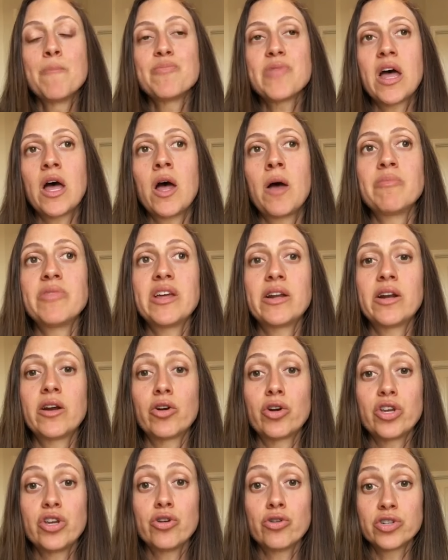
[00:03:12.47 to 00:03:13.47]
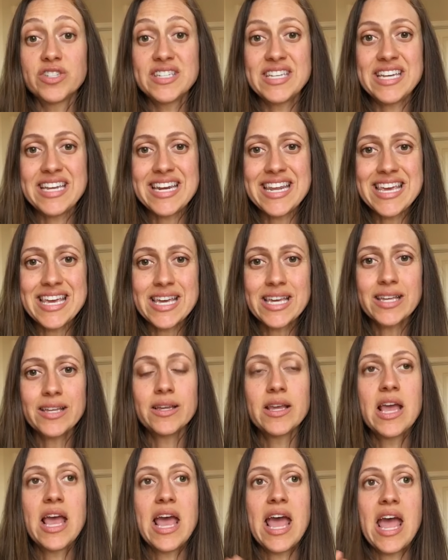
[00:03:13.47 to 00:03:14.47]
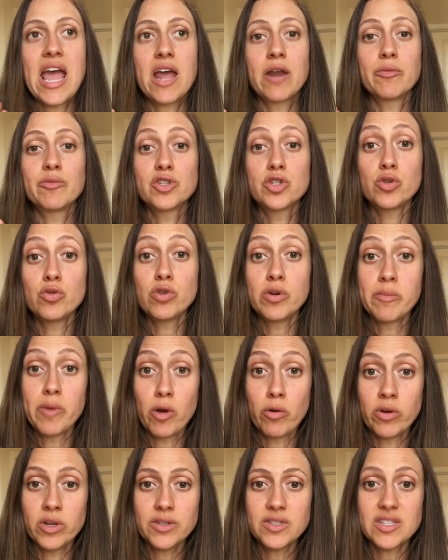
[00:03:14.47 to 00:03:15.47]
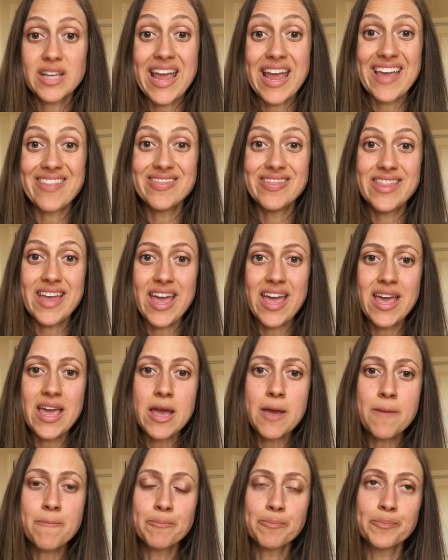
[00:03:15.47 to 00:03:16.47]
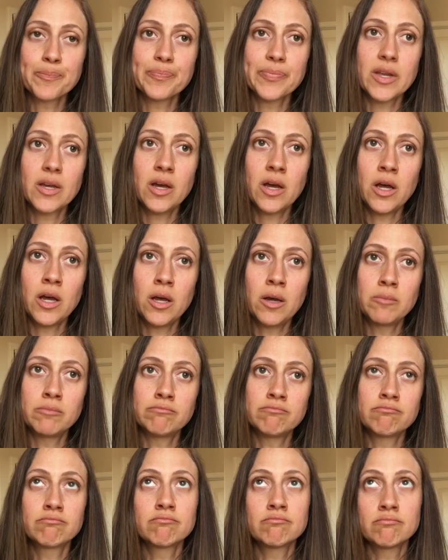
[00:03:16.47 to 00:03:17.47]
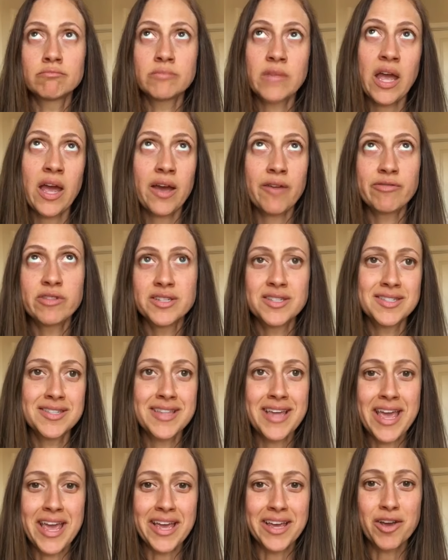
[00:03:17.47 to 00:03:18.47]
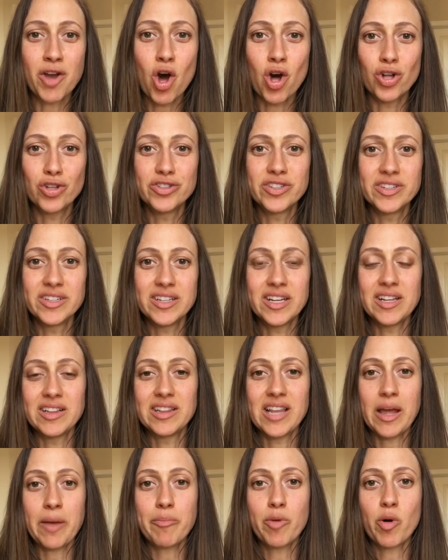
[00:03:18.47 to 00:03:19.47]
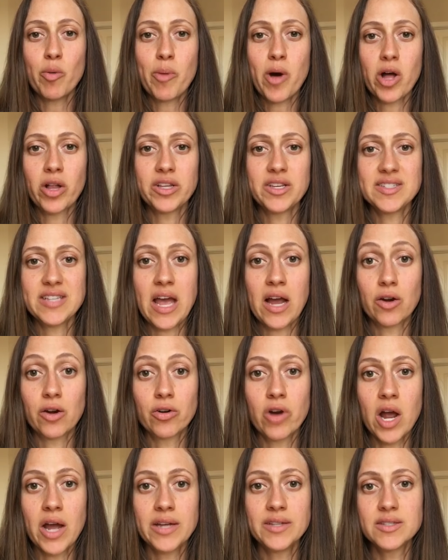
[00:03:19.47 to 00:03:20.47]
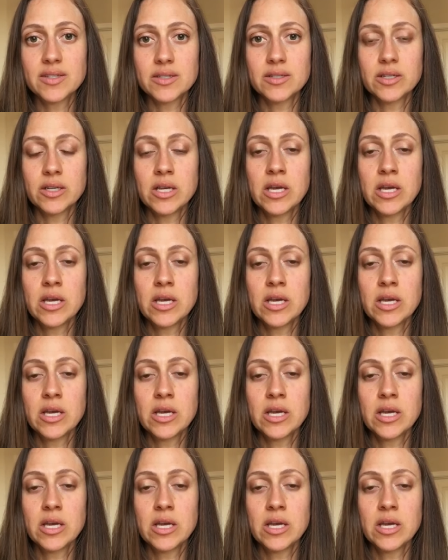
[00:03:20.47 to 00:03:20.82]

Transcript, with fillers: um, that are Yersinia and Pseudomonas, and they um, have this thing called uh, lipopolysaccharides